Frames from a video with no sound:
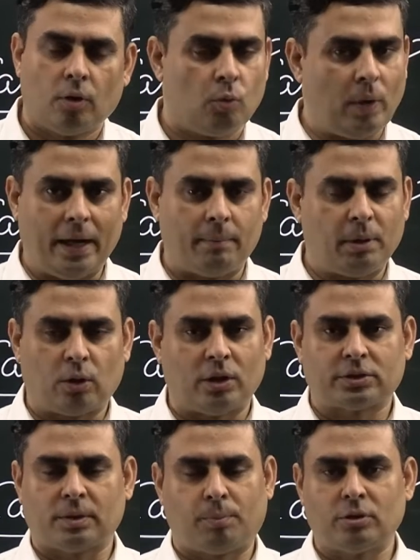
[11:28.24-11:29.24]
Why?
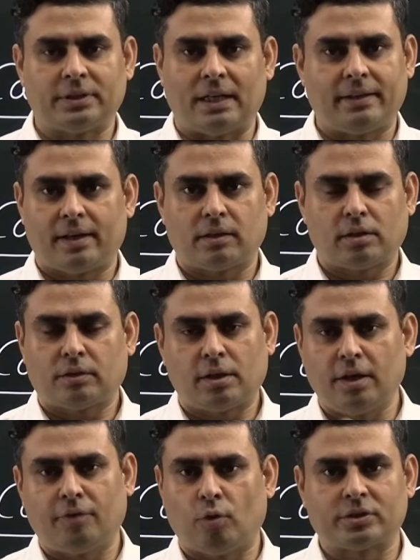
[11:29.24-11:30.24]
Because suppose that there are the
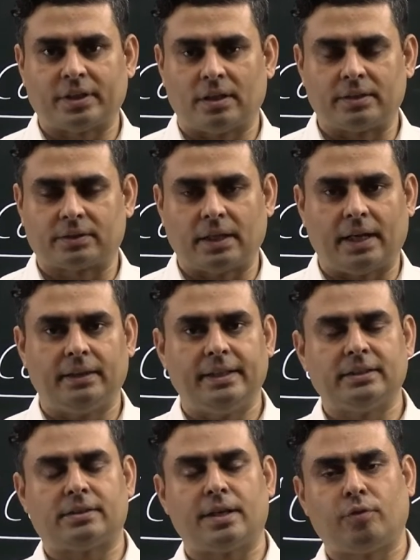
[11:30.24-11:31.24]
3-4 sellers, and
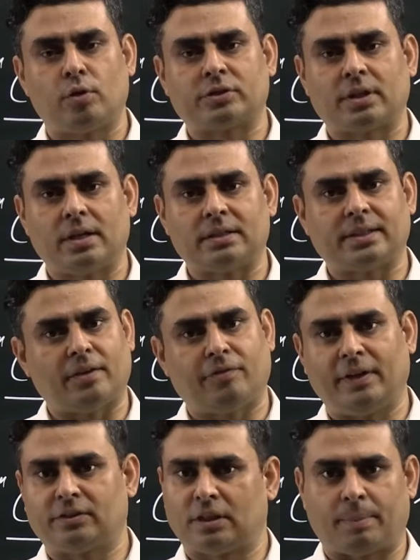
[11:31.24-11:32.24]
these 3-4 sellers have
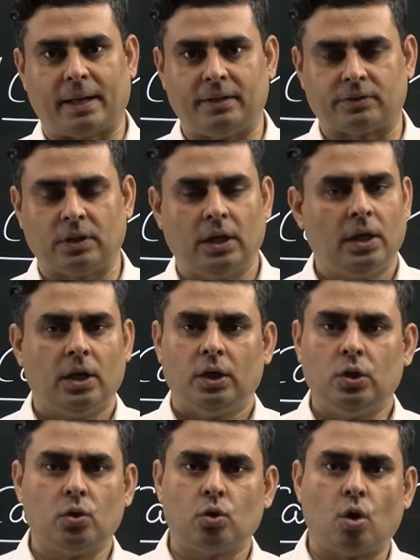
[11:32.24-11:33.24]
fixed the price.
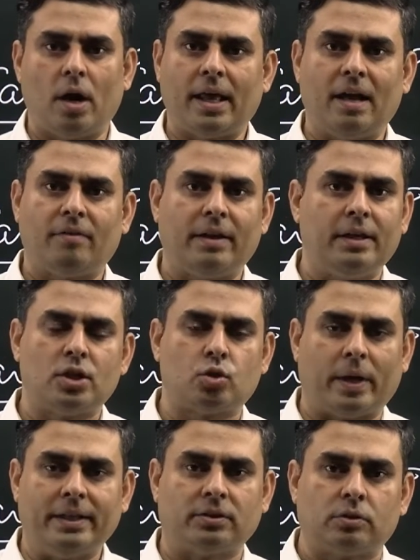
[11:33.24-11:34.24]
You do not have any
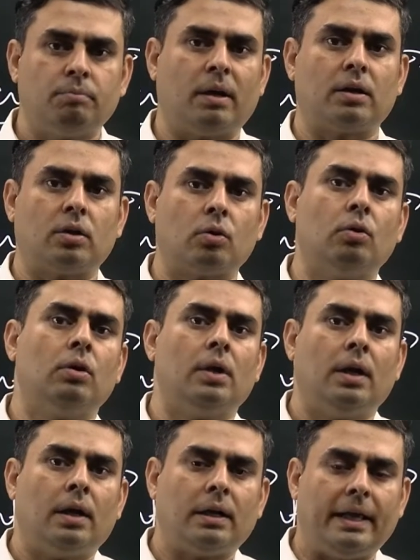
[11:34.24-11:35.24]
choice but to
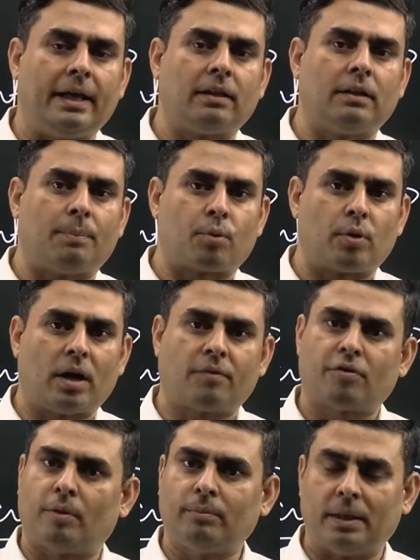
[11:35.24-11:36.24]
take the product
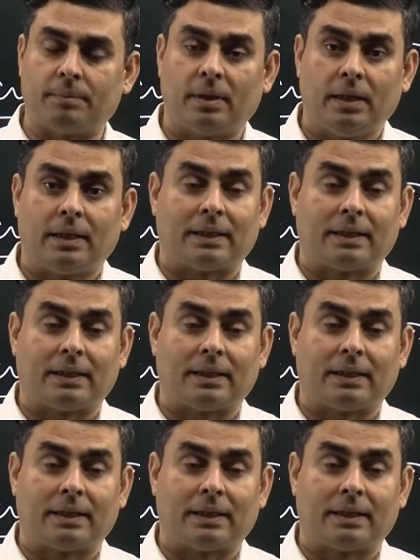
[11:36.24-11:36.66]
from them.